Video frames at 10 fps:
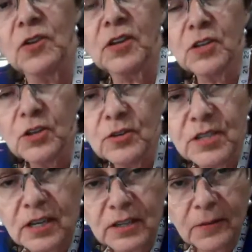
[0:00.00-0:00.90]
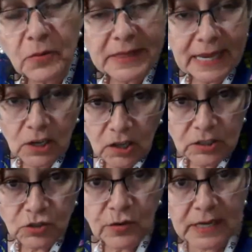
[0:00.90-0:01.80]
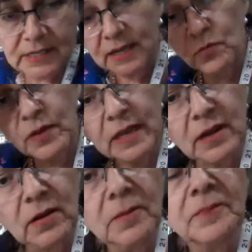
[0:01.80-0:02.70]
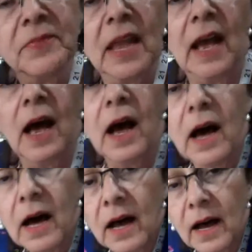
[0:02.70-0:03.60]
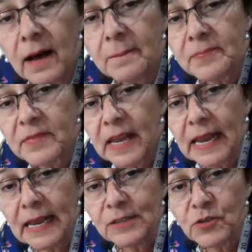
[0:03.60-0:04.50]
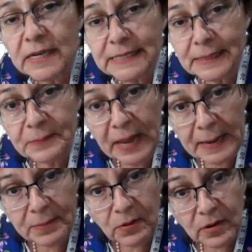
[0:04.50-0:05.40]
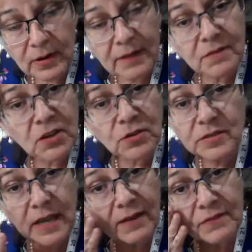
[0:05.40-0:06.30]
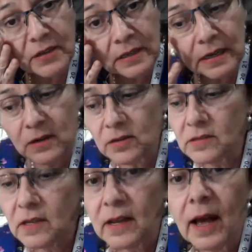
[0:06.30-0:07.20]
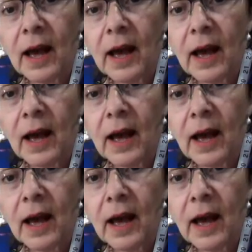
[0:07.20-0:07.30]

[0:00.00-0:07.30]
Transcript: You can use what they call a tracing wheel and tracing paper. I've used that for years.